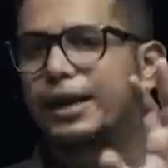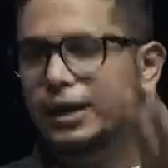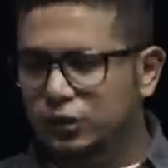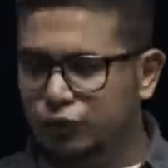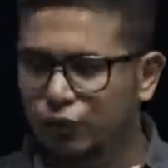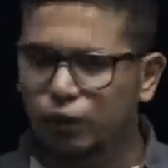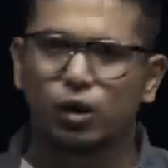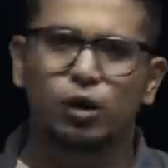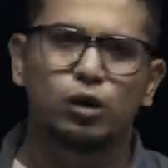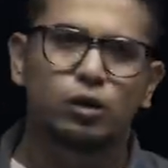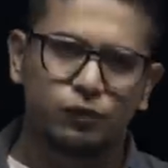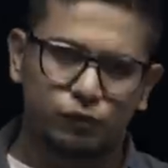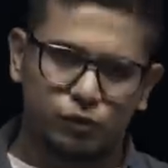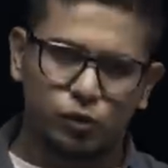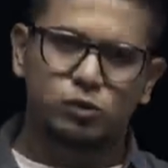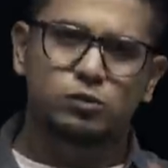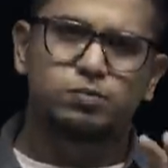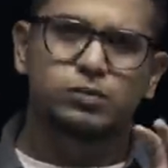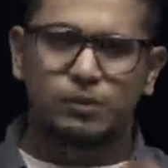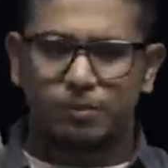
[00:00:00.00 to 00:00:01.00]
yes, for all of
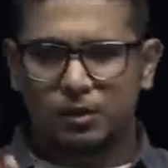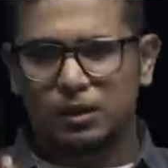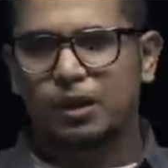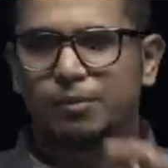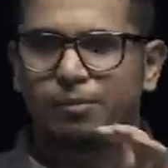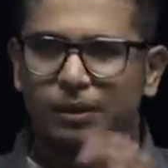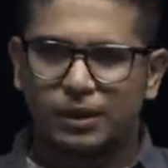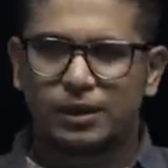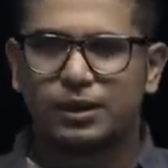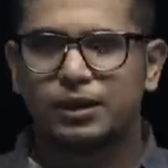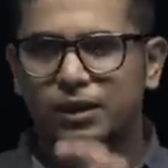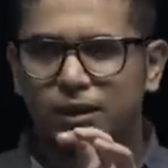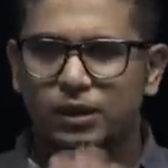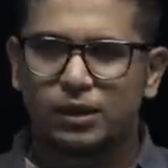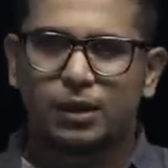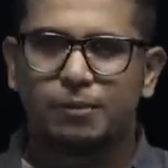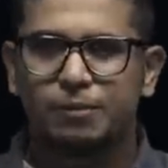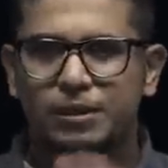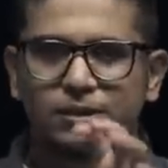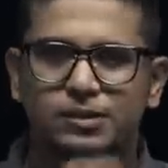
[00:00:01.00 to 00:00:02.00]
those people commenting in the
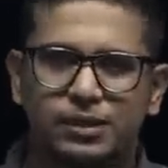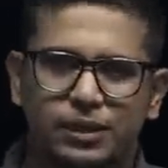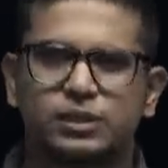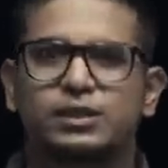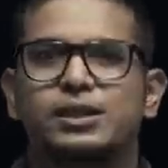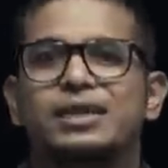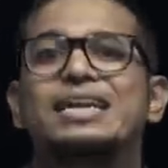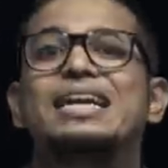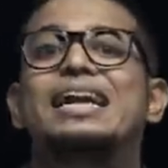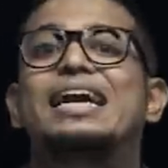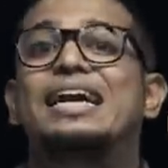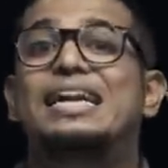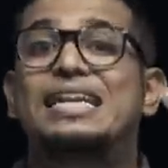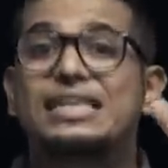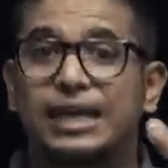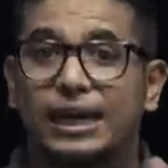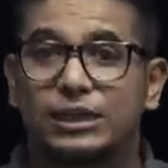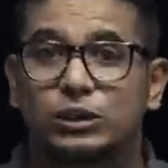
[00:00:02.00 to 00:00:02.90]
comment section, it is